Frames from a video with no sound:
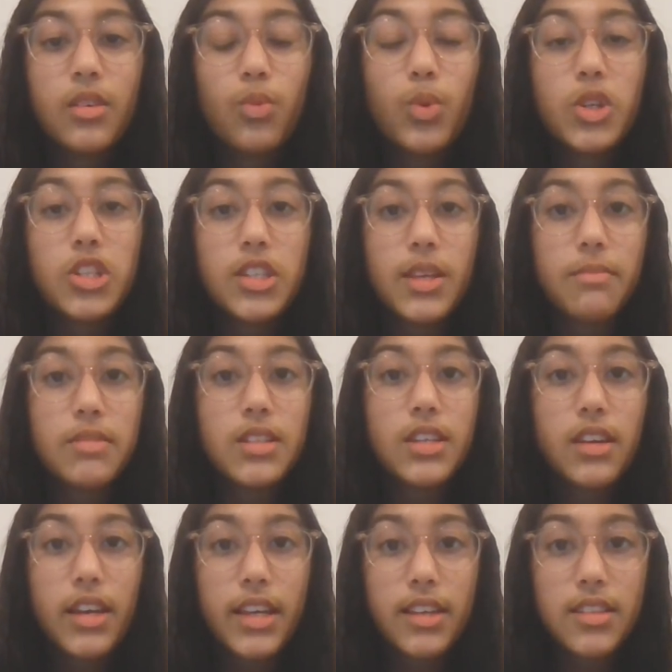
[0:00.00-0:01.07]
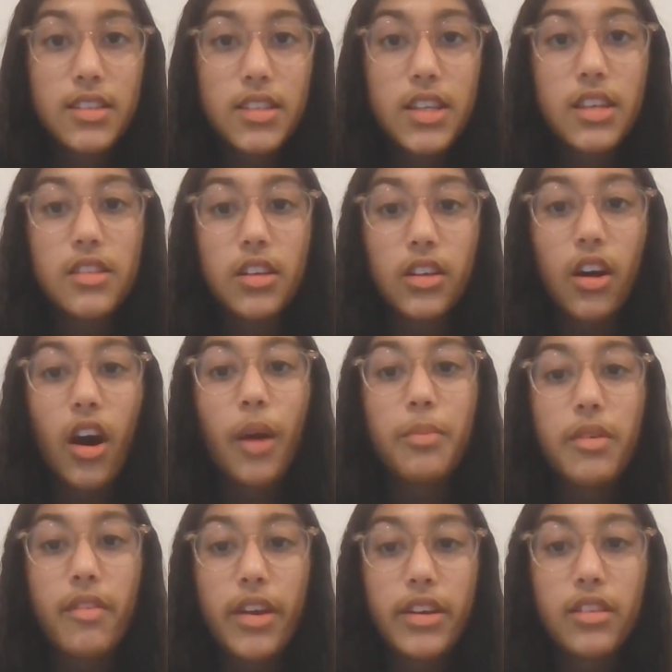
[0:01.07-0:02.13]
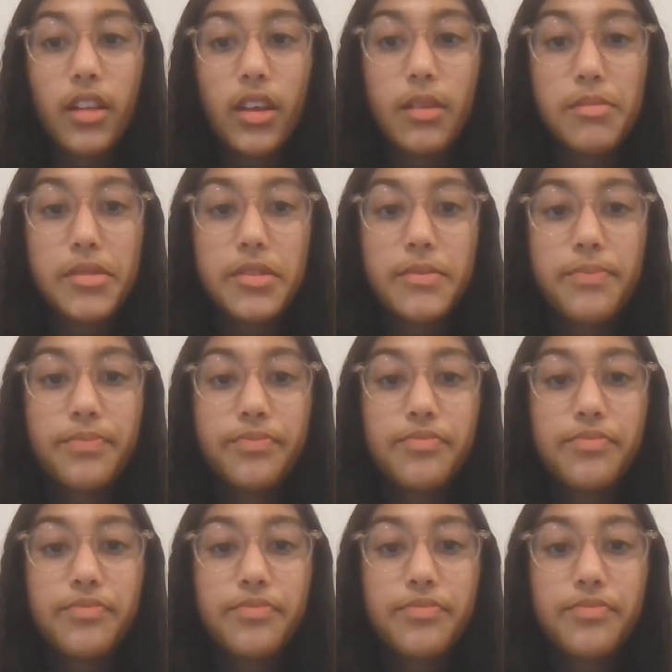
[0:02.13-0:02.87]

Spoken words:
which seems to exceed the copyright claims.